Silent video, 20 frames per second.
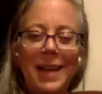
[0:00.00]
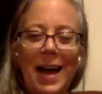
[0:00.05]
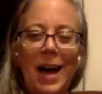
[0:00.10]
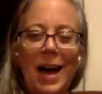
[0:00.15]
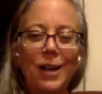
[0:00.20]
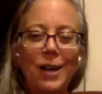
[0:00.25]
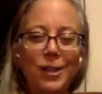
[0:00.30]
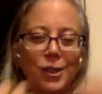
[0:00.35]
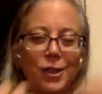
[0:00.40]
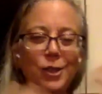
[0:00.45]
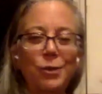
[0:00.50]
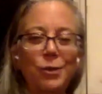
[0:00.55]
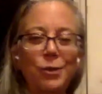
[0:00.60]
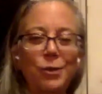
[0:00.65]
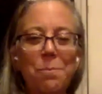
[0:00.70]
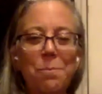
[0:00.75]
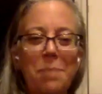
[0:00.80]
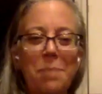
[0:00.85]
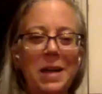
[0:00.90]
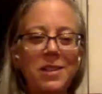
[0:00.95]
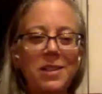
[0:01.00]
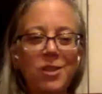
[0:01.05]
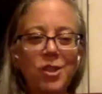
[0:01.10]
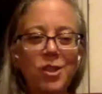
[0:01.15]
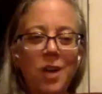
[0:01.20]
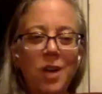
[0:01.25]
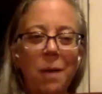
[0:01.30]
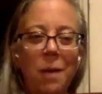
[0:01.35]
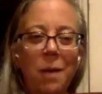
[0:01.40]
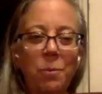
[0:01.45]
how to do the best
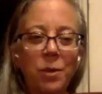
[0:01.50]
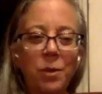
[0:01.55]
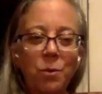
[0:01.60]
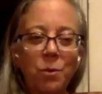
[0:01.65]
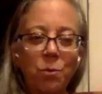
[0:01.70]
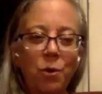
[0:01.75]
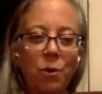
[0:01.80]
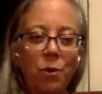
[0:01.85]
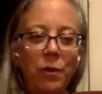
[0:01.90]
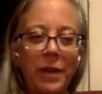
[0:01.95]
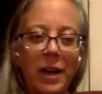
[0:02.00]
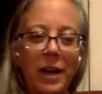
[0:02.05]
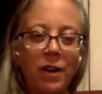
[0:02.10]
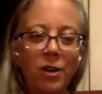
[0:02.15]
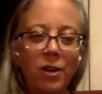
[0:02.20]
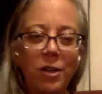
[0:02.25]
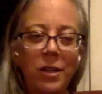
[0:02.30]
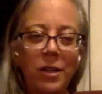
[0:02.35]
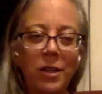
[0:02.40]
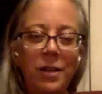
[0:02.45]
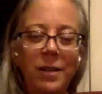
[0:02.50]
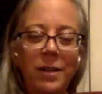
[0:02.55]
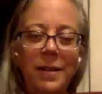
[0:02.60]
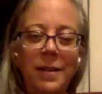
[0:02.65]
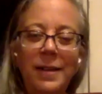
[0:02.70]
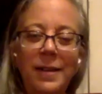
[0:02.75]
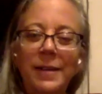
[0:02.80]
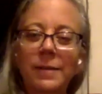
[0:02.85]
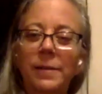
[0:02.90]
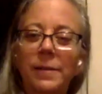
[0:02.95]
job with the role that I could.
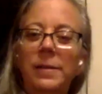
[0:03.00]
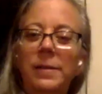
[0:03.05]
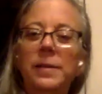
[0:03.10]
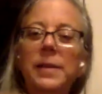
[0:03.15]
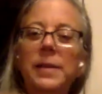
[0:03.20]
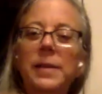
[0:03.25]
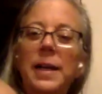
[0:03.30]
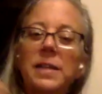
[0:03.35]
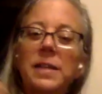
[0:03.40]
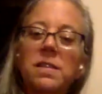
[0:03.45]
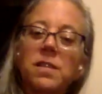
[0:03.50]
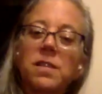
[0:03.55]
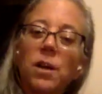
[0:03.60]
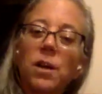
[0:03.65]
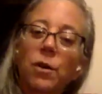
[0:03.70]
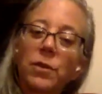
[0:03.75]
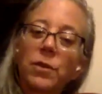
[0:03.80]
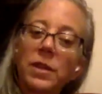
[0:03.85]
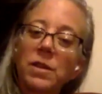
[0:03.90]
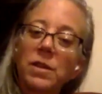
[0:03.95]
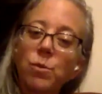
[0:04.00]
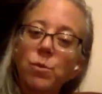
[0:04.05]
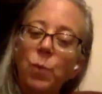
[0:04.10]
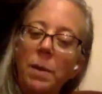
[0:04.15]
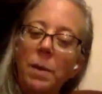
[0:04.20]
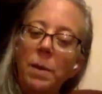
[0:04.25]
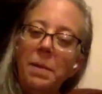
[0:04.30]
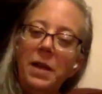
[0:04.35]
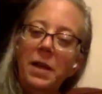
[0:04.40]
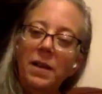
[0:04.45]
And so these
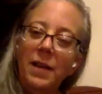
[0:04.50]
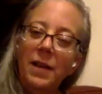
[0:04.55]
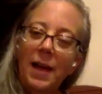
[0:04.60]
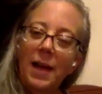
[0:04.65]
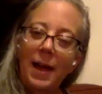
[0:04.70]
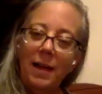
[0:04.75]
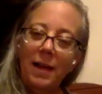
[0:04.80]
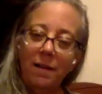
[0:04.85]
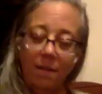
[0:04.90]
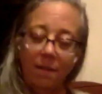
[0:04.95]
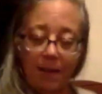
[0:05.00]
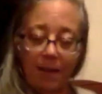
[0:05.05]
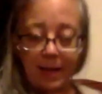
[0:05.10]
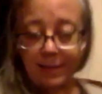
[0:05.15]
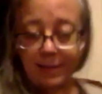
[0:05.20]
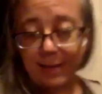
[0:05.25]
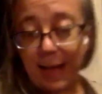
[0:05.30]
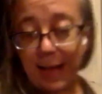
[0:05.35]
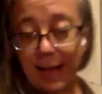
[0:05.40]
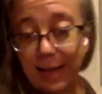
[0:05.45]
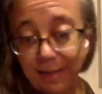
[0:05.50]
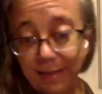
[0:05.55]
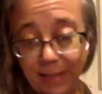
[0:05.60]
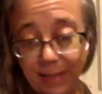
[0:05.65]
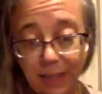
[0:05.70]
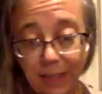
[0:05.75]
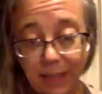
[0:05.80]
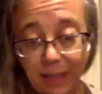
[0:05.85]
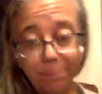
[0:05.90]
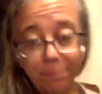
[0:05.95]
women at
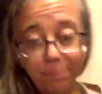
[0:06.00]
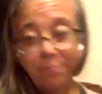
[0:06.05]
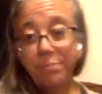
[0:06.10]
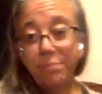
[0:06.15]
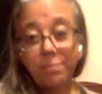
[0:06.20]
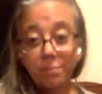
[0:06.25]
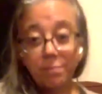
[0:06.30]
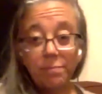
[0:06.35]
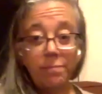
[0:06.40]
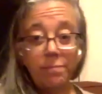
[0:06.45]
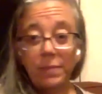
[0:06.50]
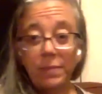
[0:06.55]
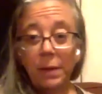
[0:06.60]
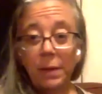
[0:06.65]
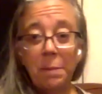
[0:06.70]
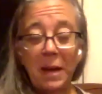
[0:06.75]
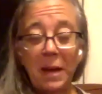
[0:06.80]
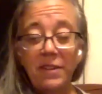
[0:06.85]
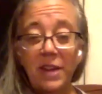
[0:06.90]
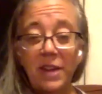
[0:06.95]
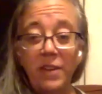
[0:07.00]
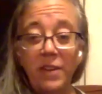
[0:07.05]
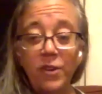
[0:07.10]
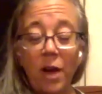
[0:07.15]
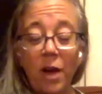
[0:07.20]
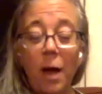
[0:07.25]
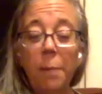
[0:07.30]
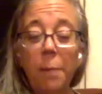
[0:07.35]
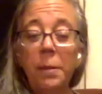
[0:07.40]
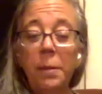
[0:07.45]
DASNY, my day
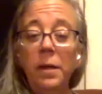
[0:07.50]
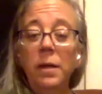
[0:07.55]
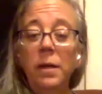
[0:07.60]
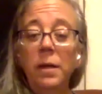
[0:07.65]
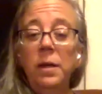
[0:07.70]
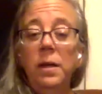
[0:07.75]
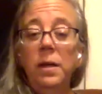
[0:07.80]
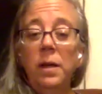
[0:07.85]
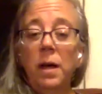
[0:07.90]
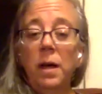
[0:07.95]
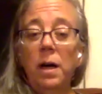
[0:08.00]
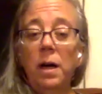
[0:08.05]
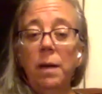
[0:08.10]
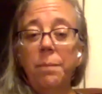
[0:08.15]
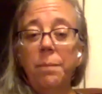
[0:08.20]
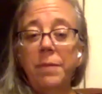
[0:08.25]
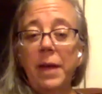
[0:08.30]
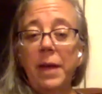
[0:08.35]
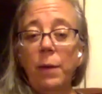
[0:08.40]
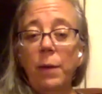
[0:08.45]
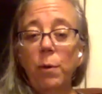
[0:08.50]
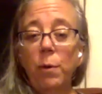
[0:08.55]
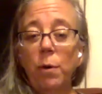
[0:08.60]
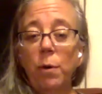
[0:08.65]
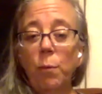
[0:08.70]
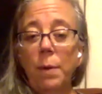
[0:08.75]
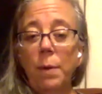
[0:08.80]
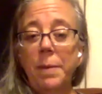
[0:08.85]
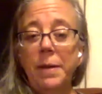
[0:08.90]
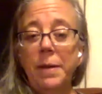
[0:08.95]
job, they were
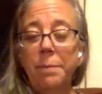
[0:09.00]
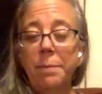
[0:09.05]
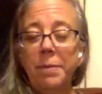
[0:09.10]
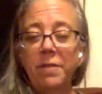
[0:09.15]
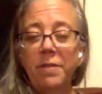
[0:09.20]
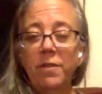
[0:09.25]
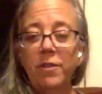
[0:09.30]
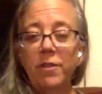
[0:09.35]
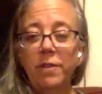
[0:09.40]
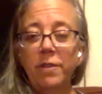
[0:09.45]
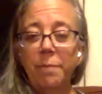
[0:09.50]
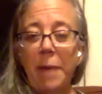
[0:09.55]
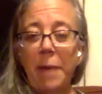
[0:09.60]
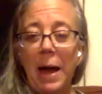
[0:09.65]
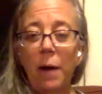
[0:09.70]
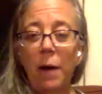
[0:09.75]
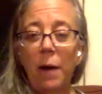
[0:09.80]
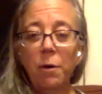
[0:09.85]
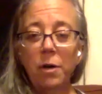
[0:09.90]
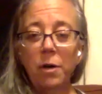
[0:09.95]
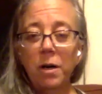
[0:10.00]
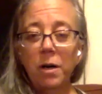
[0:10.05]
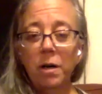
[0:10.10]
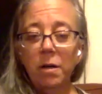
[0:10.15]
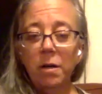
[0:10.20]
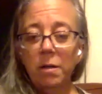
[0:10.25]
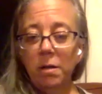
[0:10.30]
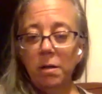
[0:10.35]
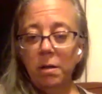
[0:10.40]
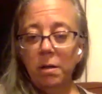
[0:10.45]
women in position of
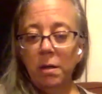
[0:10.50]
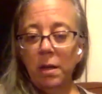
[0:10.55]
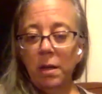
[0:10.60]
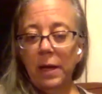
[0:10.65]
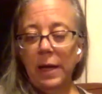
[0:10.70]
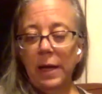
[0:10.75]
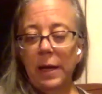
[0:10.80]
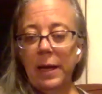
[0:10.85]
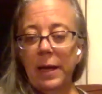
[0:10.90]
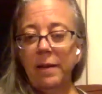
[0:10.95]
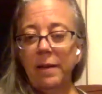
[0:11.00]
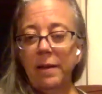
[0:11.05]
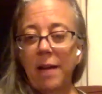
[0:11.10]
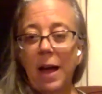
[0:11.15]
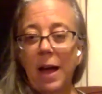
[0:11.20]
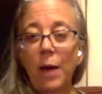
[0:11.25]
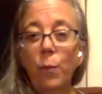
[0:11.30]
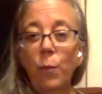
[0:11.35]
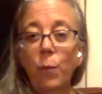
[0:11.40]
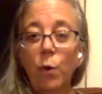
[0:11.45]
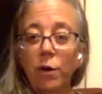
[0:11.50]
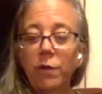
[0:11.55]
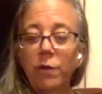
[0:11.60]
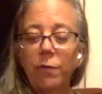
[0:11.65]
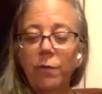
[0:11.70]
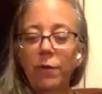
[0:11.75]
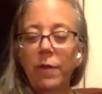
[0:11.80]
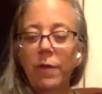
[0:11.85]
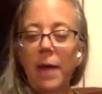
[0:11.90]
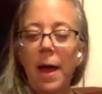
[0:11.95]
power and I worked
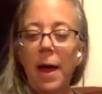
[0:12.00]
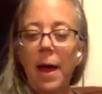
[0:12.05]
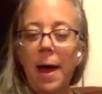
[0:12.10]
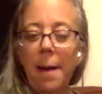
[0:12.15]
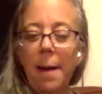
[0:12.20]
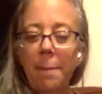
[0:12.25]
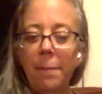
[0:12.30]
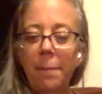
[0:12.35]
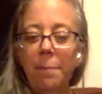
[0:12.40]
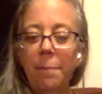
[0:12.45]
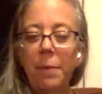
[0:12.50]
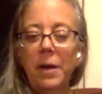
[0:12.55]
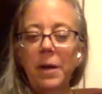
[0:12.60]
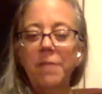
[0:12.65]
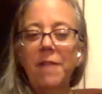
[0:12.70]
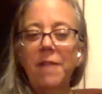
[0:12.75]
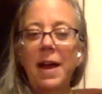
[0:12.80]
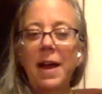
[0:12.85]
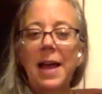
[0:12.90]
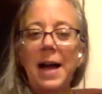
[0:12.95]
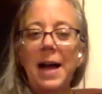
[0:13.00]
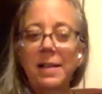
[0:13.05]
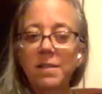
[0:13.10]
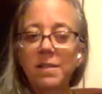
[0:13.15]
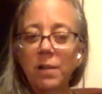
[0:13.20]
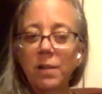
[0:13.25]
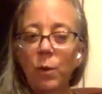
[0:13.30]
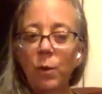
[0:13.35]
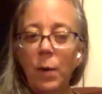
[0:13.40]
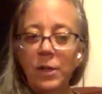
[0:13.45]
for them. But if I
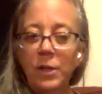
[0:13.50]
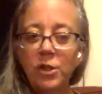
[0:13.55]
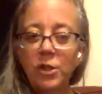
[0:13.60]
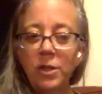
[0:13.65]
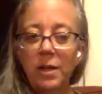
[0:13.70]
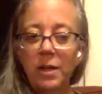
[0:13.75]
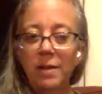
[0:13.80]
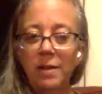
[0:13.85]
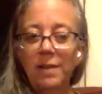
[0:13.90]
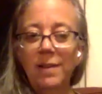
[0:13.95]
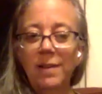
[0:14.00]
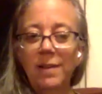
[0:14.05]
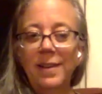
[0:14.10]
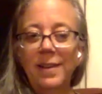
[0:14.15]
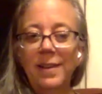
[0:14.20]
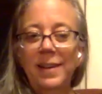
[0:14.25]
asked a question,